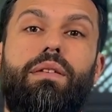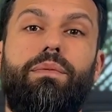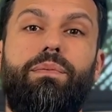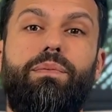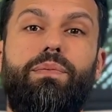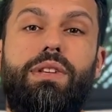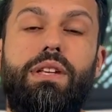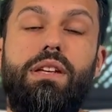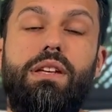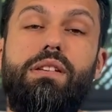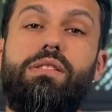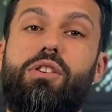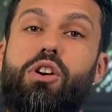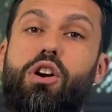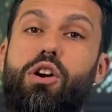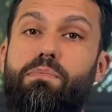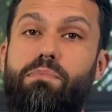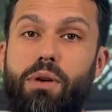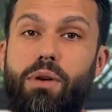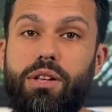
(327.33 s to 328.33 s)
These
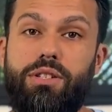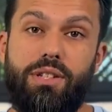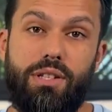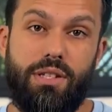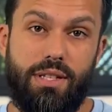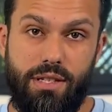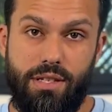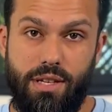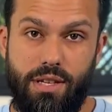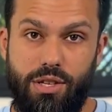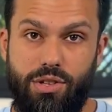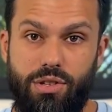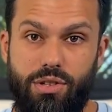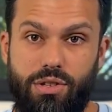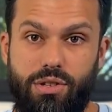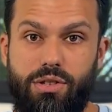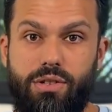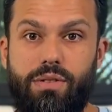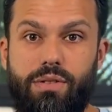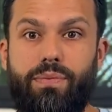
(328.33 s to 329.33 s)
are budget
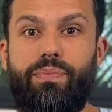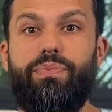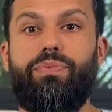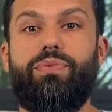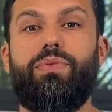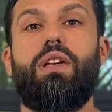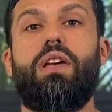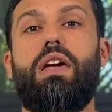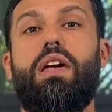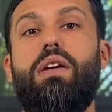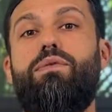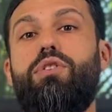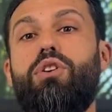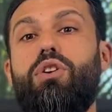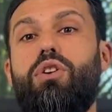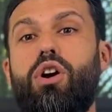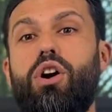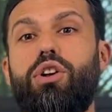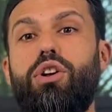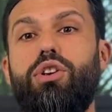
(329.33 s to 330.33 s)
decisions. If you
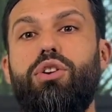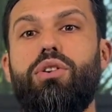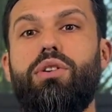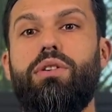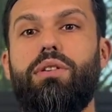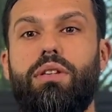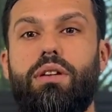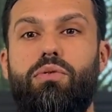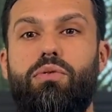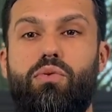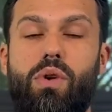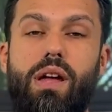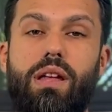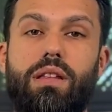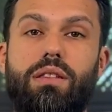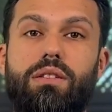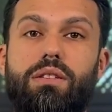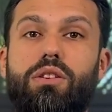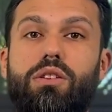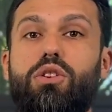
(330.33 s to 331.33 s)
cut your
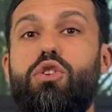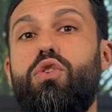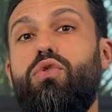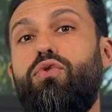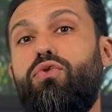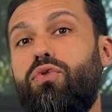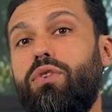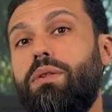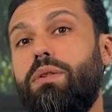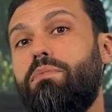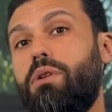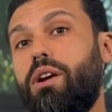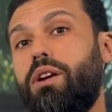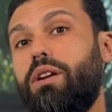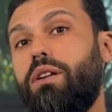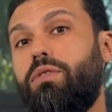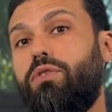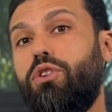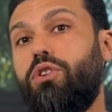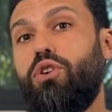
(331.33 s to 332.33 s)
rent, you
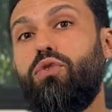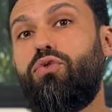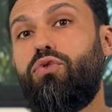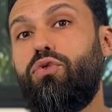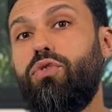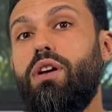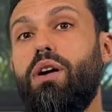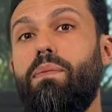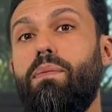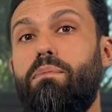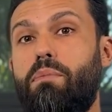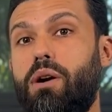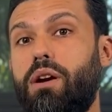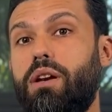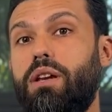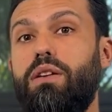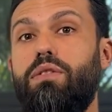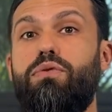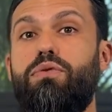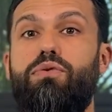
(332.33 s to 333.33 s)
free up
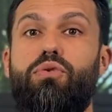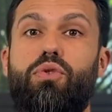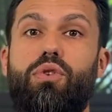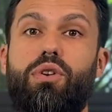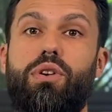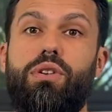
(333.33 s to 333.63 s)
money for